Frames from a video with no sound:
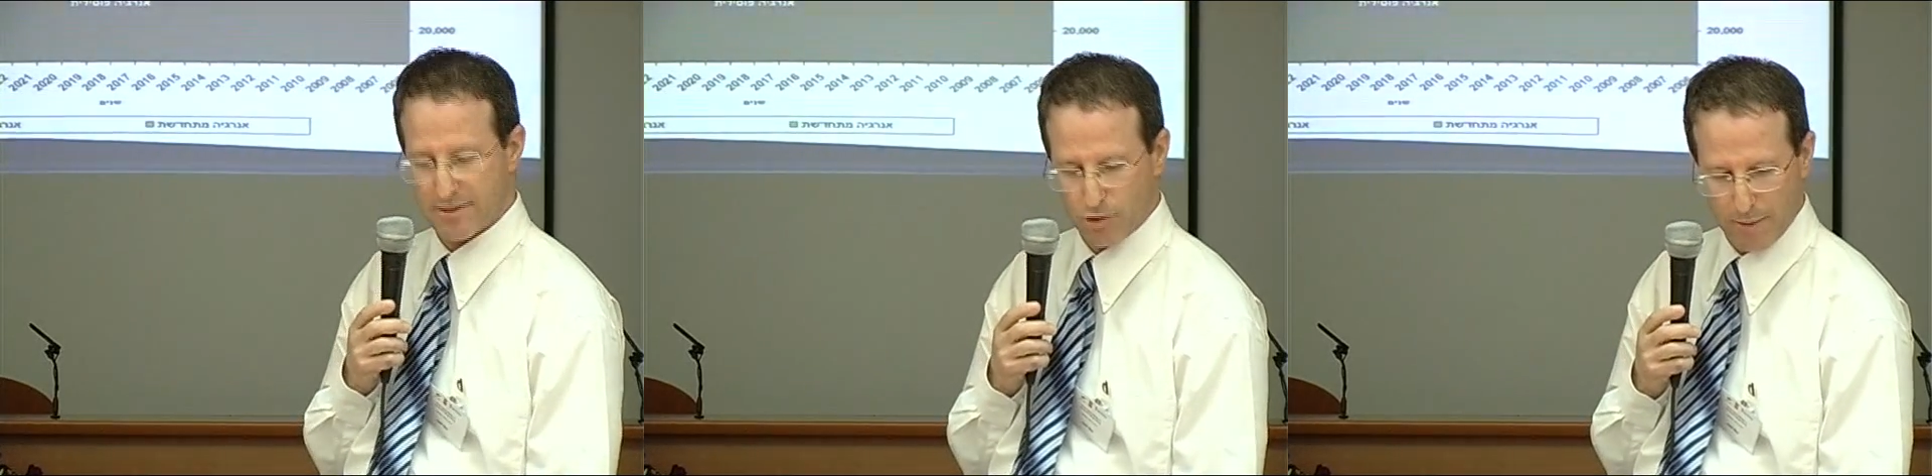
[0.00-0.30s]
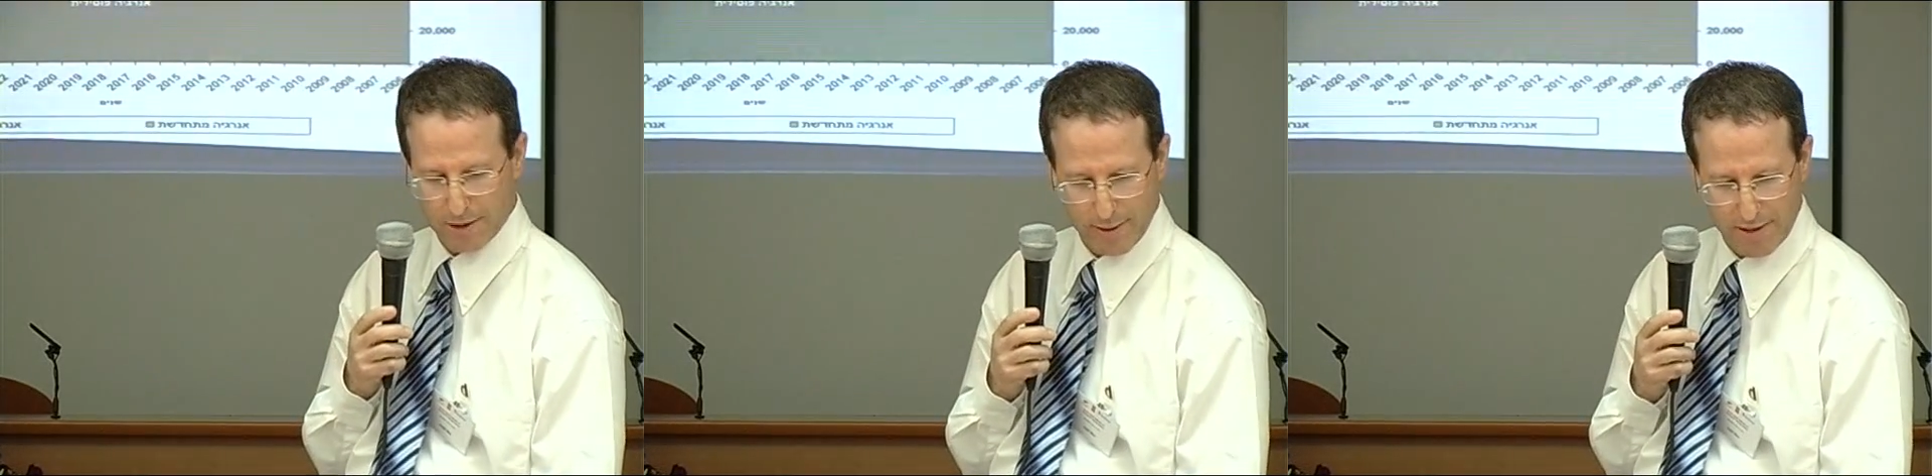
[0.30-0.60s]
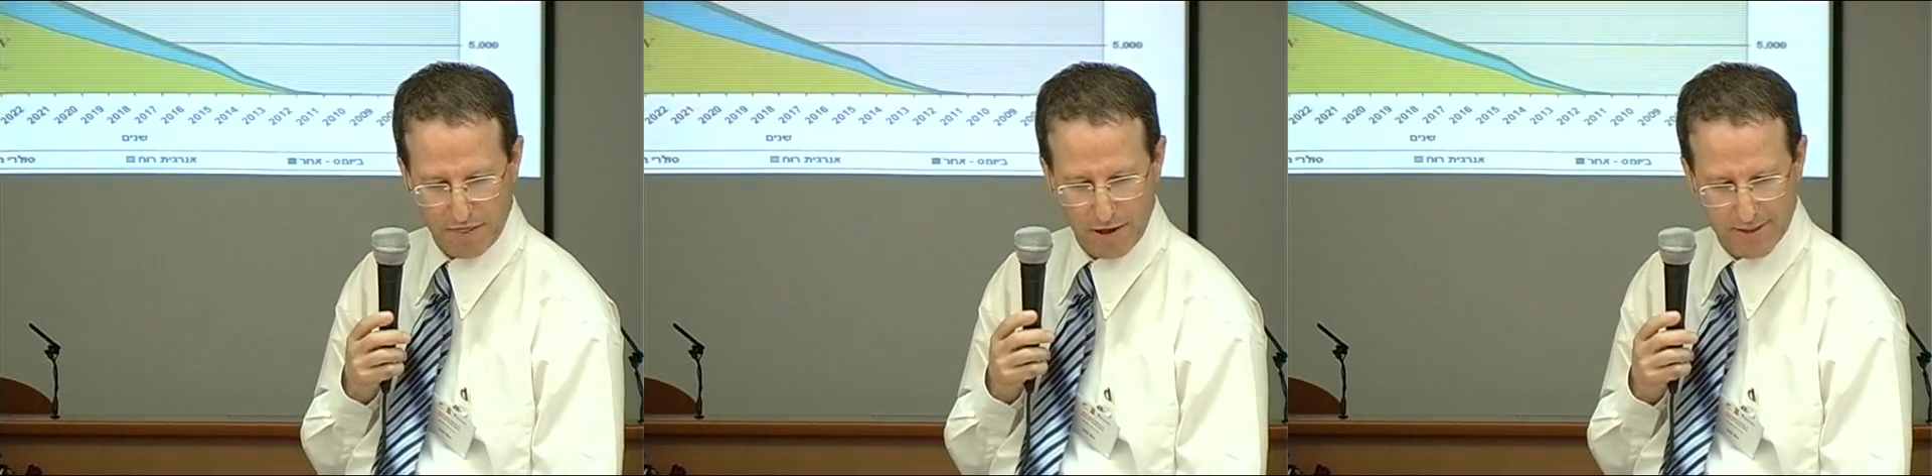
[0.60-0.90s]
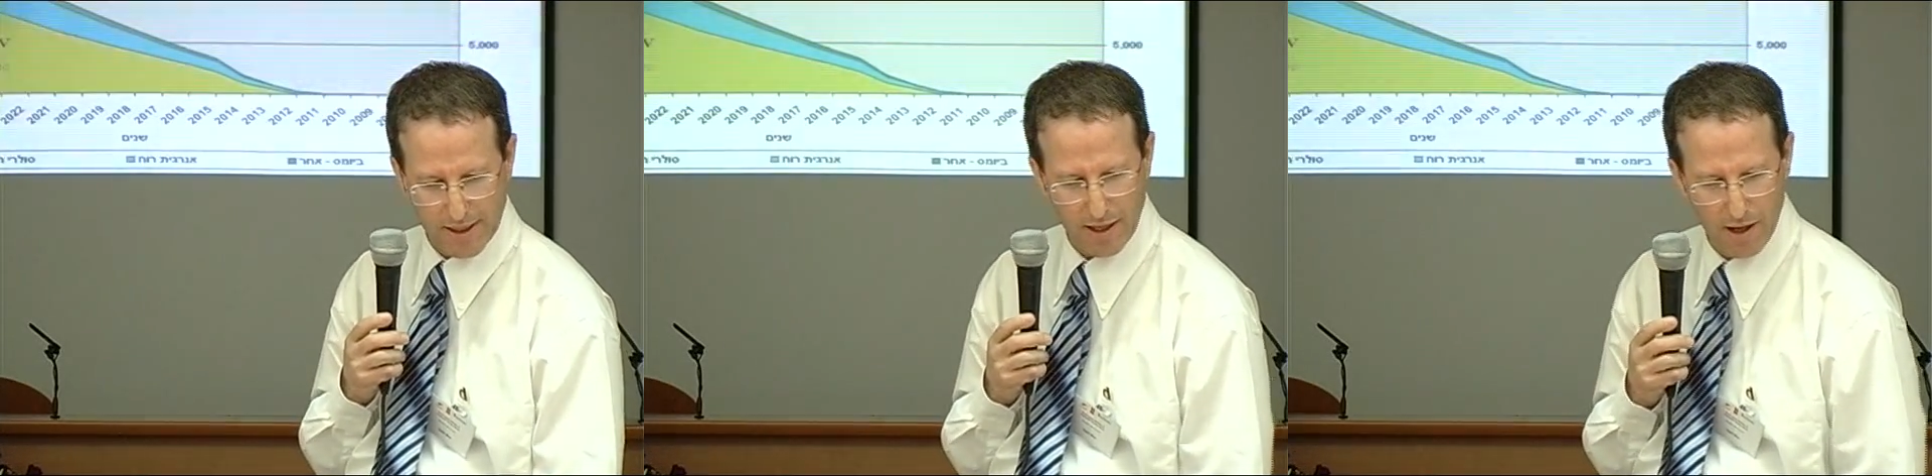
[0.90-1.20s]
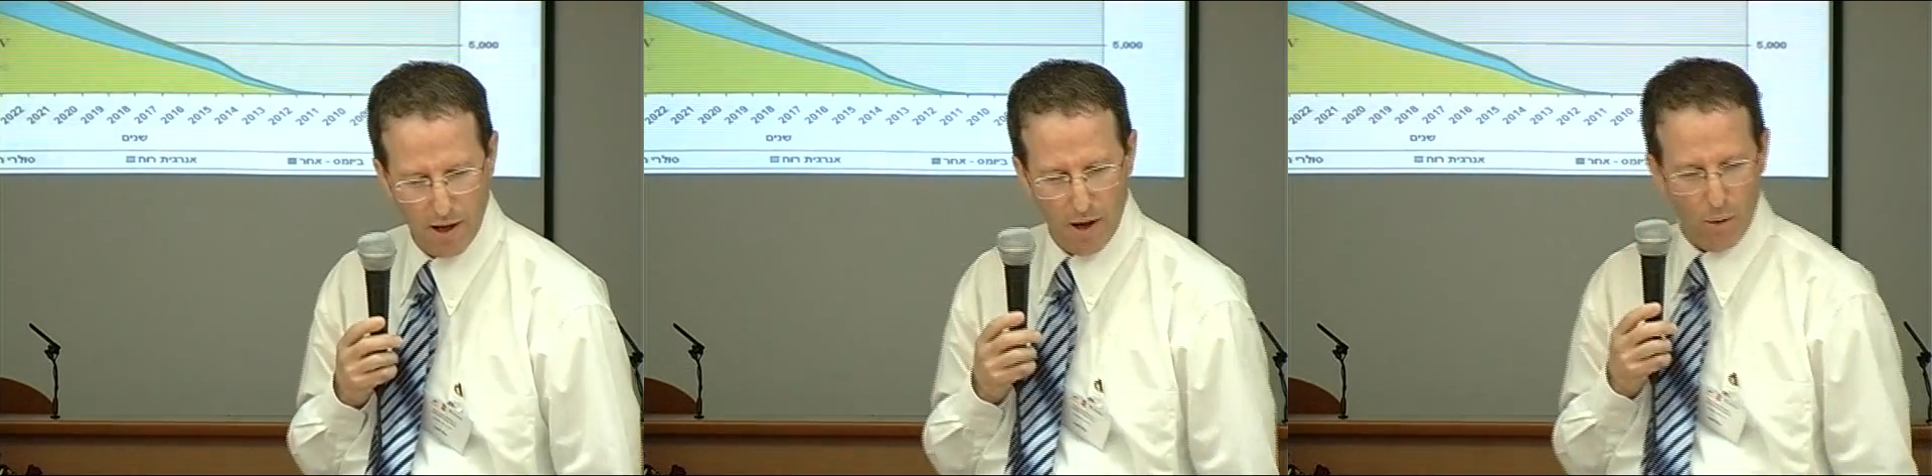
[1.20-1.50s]
let's assume, by
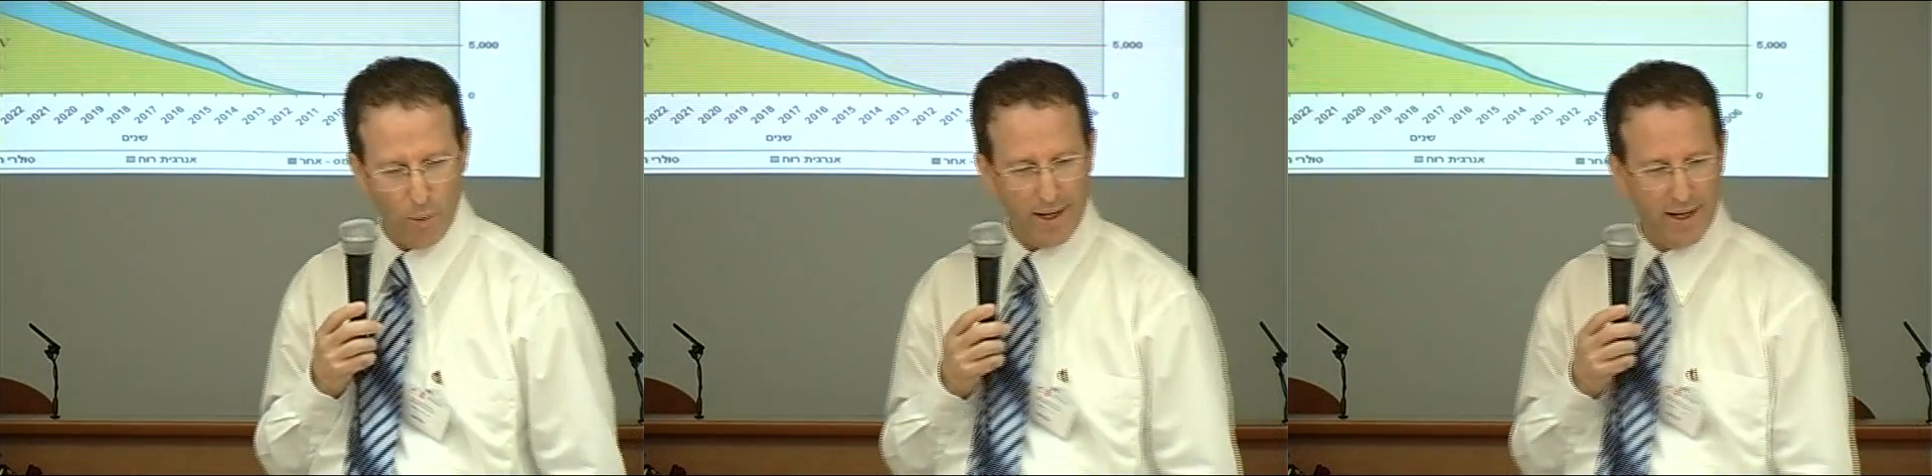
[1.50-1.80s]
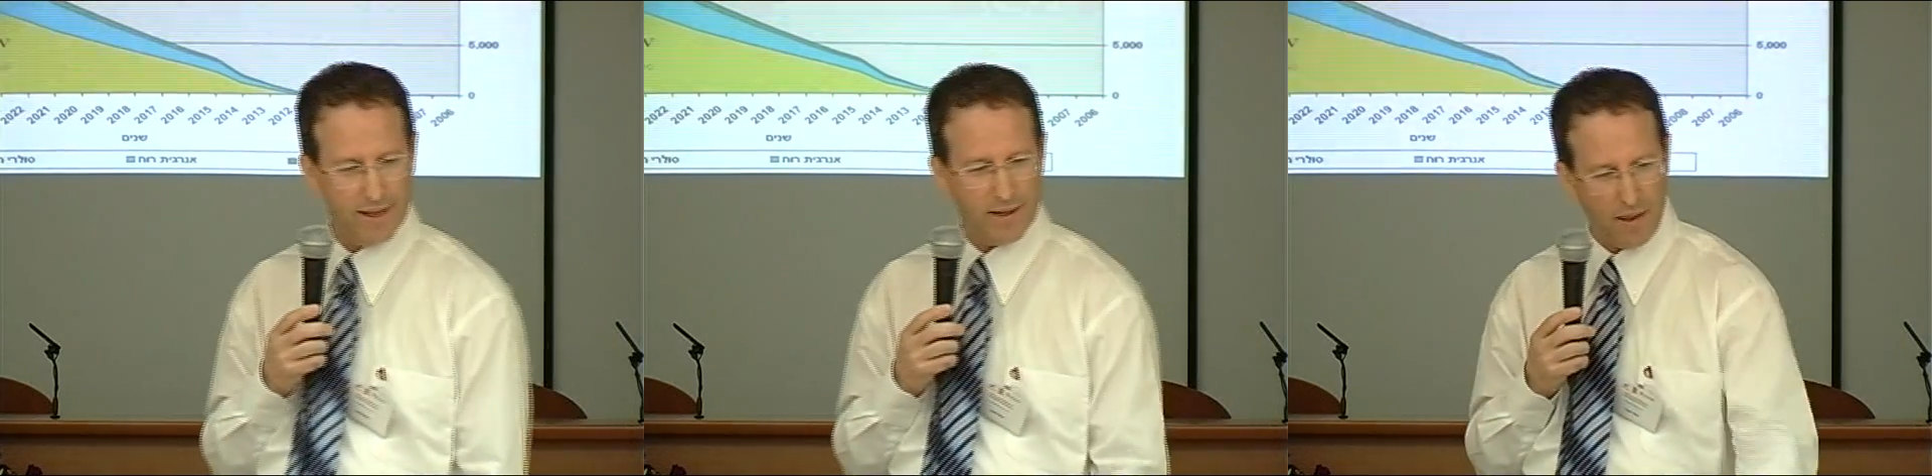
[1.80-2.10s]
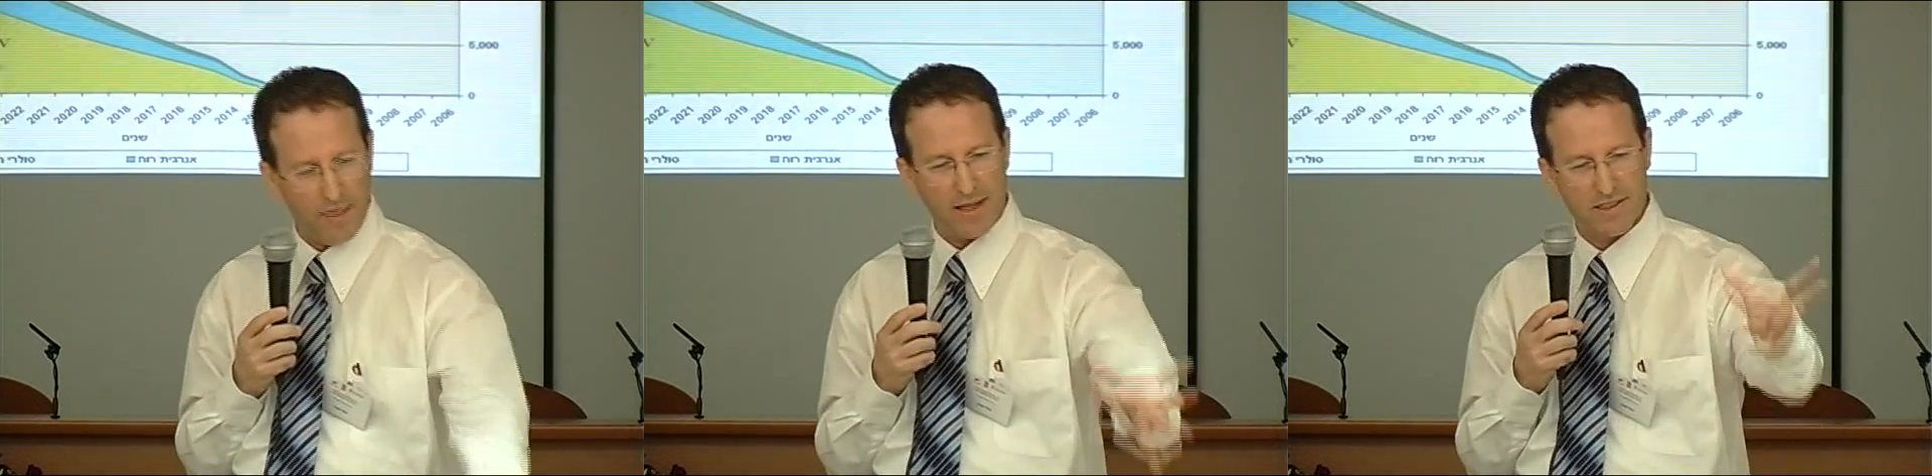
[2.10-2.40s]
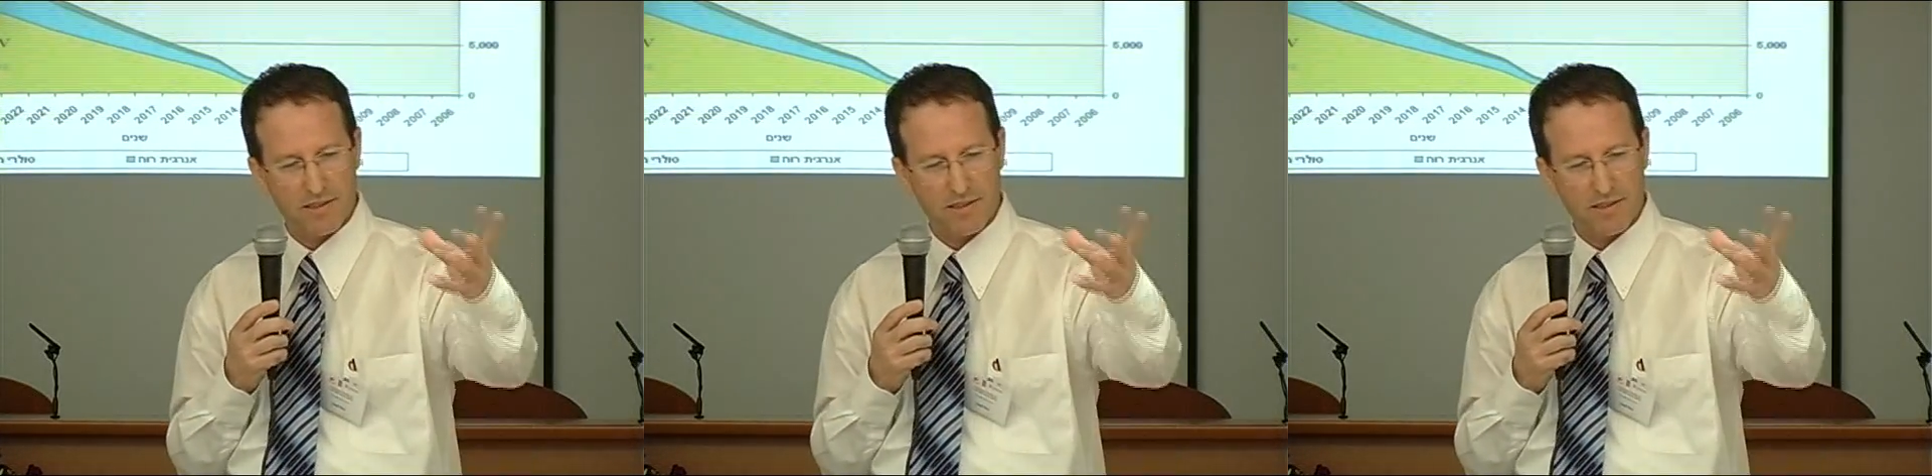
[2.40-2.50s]
2030, we need, and